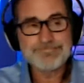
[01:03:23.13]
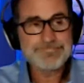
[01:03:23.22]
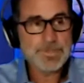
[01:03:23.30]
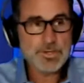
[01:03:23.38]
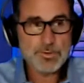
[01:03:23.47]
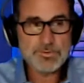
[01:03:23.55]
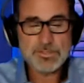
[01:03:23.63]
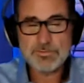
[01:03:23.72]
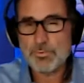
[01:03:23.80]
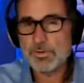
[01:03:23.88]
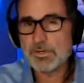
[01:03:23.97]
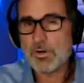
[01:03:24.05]

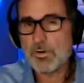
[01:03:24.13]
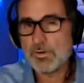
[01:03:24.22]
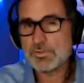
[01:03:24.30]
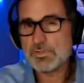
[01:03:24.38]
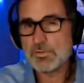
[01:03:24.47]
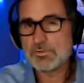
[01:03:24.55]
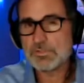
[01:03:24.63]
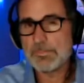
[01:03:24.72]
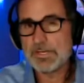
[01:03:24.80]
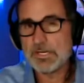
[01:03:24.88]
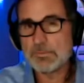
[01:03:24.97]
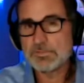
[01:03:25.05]
Detroit Auto Show's
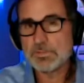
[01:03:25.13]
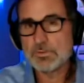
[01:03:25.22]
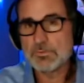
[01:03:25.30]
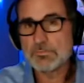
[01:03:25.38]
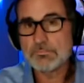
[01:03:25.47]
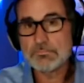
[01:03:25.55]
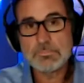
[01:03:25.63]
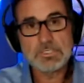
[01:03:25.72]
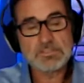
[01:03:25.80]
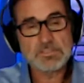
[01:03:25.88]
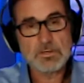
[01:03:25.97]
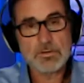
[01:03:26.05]
coming up soon.
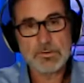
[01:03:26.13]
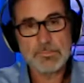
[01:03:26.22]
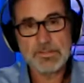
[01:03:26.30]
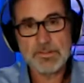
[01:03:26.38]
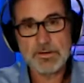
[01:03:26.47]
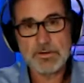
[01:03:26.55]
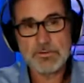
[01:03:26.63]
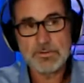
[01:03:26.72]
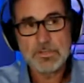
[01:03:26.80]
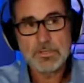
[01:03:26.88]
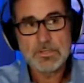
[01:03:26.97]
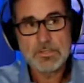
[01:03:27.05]
Is it going to be there?
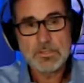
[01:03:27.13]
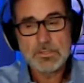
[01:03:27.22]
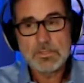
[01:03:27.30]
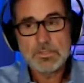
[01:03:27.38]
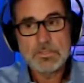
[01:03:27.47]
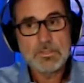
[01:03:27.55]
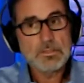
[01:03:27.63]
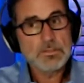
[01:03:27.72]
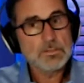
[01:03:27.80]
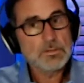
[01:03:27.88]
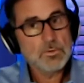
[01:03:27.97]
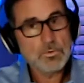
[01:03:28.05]

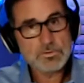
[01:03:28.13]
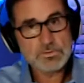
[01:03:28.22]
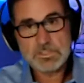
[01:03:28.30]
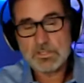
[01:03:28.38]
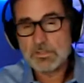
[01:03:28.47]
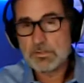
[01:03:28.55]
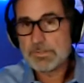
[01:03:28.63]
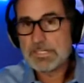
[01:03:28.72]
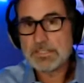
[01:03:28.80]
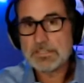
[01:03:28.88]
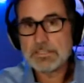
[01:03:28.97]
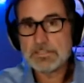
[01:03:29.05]
Or is it going to
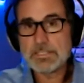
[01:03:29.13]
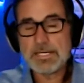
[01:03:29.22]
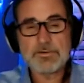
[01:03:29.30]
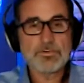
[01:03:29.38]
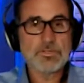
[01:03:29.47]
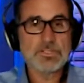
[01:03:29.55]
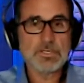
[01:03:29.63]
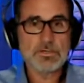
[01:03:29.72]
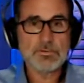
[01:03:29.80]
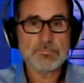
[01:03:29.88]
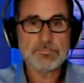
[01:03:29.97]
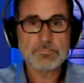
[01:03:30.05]
be later in the
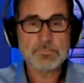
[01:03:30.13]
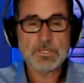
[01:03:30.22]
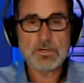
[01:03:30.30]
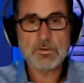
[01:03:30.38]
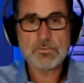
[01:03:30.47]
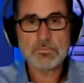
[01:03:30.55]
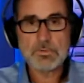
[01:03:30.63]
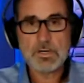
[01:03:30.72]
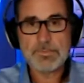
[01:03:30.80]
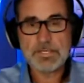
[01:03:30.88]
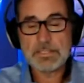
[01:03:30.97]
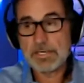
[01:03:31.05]
year?
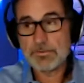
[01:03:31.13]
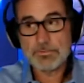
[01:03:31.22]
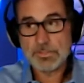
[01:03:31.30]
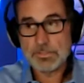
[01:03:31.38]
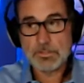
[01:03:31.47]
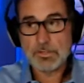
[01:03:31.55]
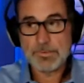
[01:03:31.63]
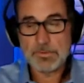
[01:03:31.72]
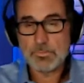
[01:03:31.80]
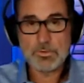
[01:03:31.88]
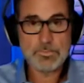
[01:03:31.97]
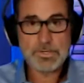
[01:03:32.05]
Later in the
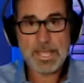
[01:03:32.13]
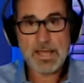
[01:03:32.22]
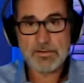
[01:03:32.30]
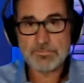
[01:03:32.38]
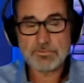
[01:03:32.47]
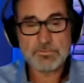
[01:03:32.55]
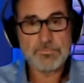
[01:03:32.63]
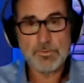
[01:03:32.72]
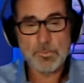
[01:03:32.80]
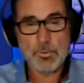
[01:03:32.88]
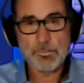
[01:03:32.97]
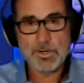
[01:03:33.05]
year, what do we have? Just a
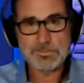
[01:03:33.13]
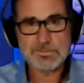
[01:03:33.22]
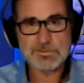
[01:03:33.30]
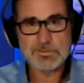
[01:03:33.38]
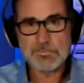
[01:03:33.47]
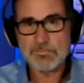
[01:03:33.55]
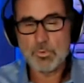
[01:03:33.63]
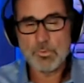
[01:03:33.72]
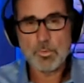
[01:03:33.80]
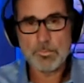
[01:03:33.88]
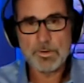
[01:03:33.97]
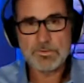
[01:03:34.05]
few more months, 4
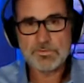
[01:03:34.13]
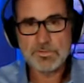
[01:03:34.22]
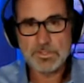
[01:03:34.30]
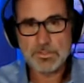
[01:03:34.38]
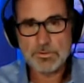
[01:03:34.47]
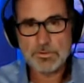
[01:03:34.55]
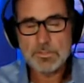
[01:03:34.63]
more months in the year.